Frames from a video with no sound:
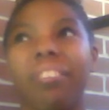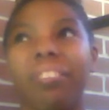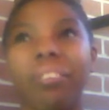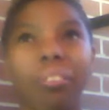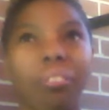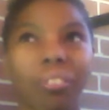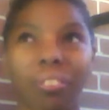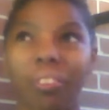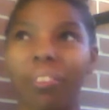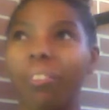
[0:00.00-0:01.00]
grocery
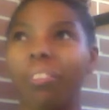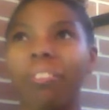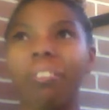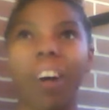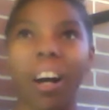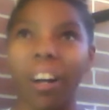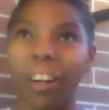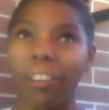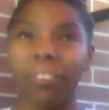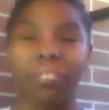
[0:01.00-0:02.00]
stores, the
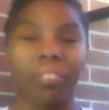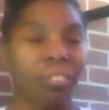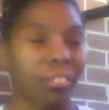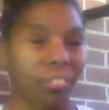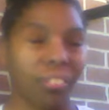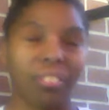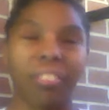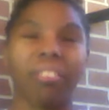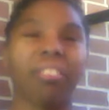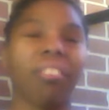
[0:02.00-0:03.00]
mall, the restaurants,
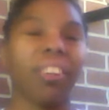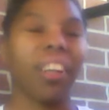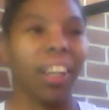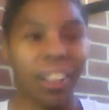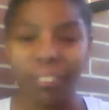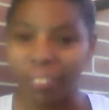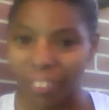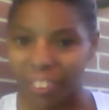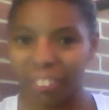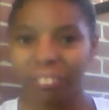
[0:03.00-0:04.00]
just
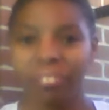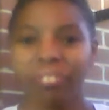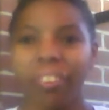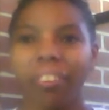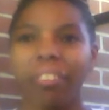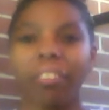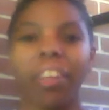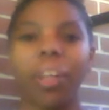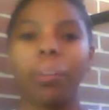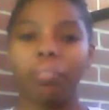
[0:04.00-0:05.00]
anywhere,
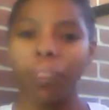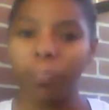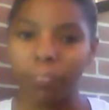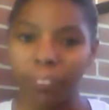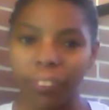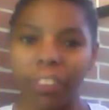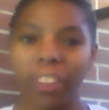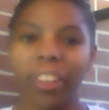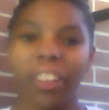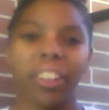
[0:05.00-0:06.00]
seeing people
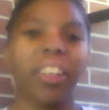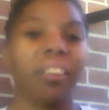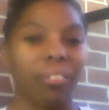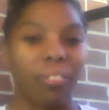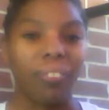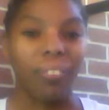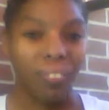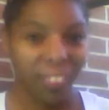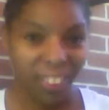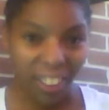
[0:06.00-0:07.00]
that's
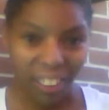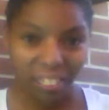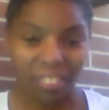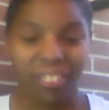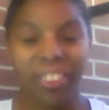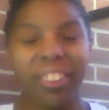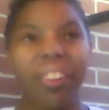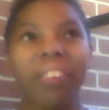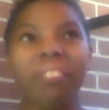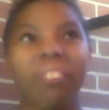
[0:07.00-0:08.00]
going natural,
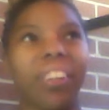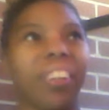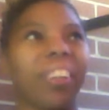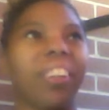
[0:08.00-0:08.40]
but